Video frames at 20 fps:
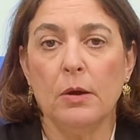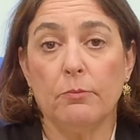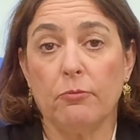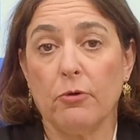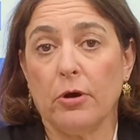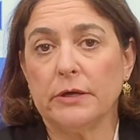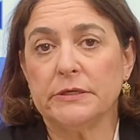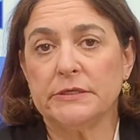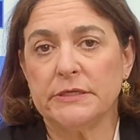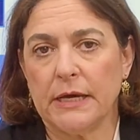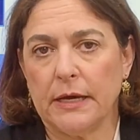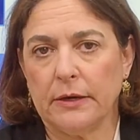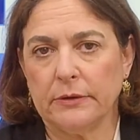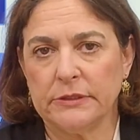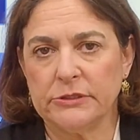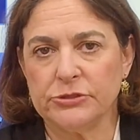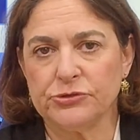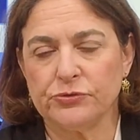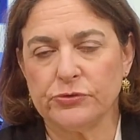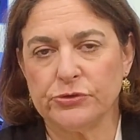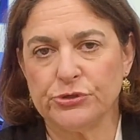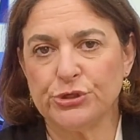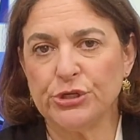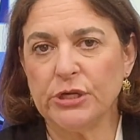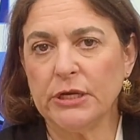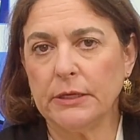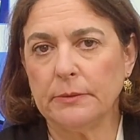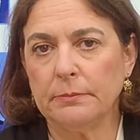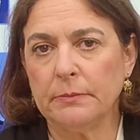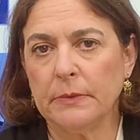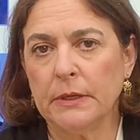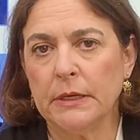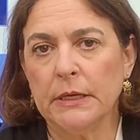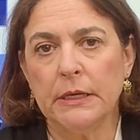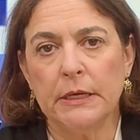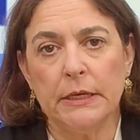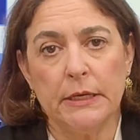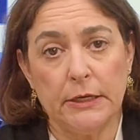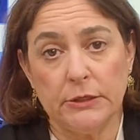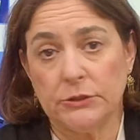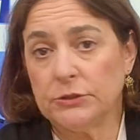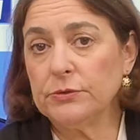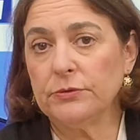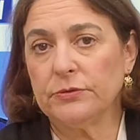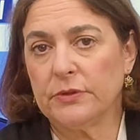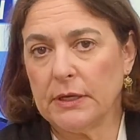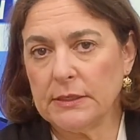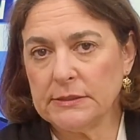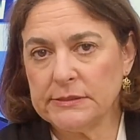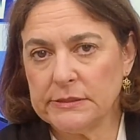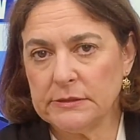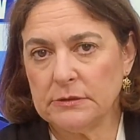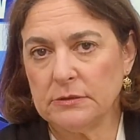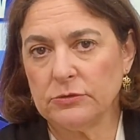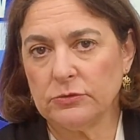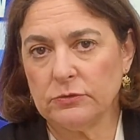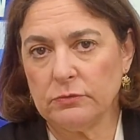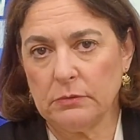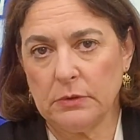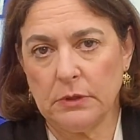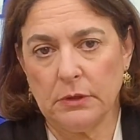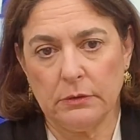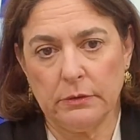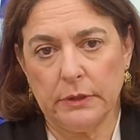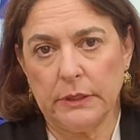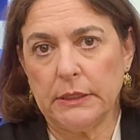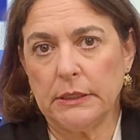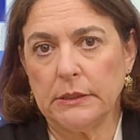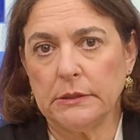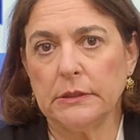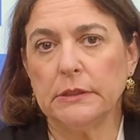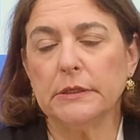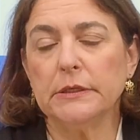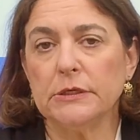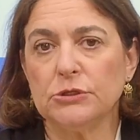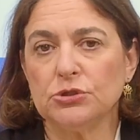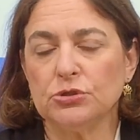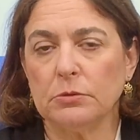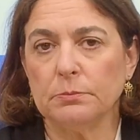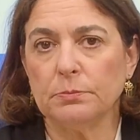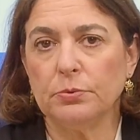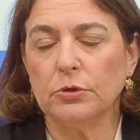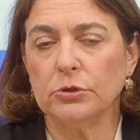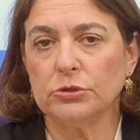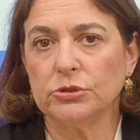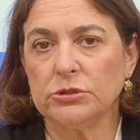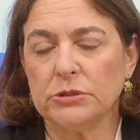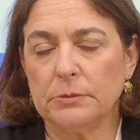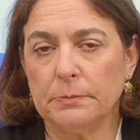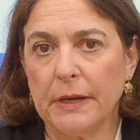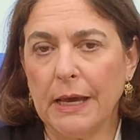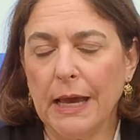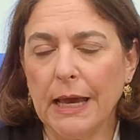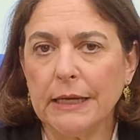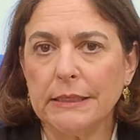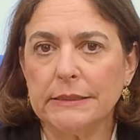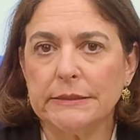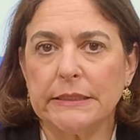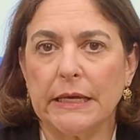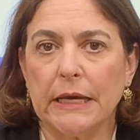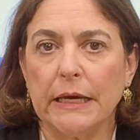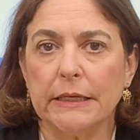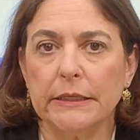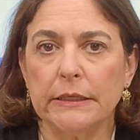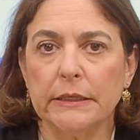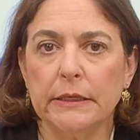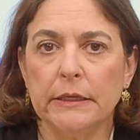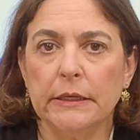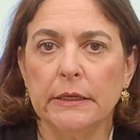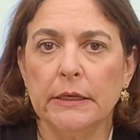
brought down his regime in 2003 already in the initial push to Baghdad.